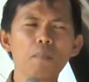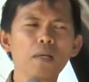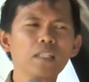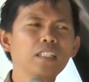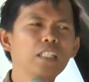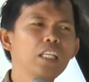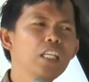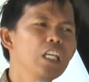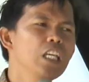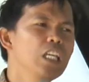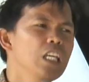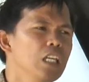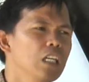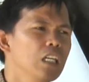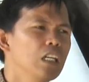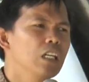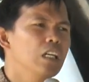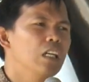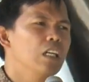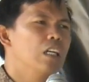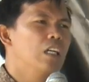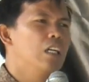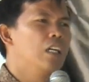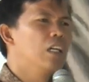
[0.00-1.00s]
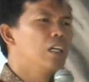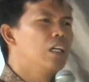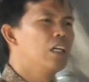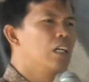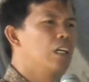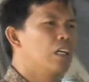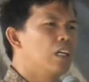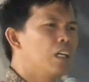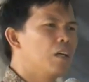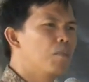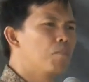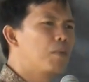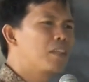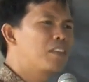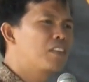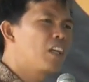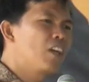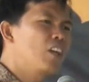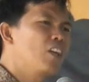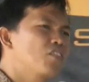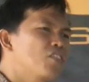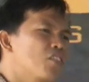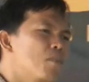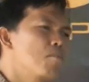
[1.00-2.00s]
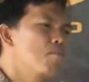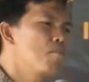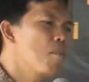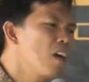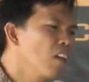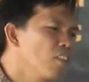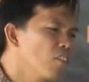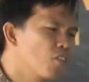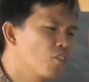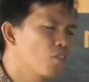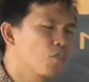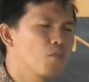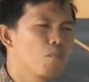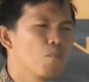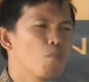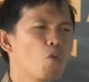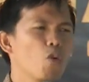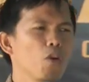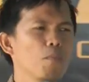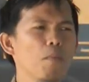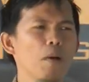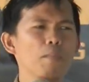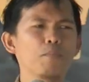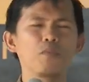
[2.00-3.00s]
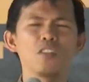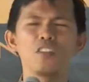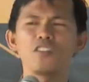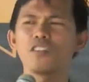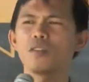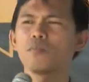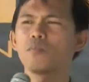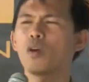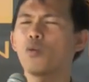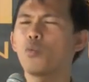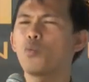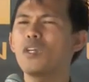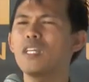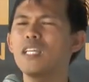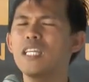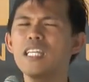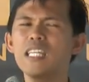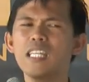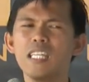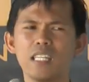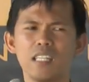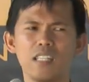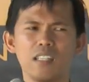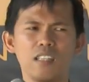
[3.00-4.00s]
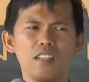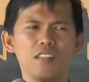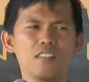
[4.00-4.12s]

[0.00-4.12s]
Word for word: But he but there is a much more baptism that we needed.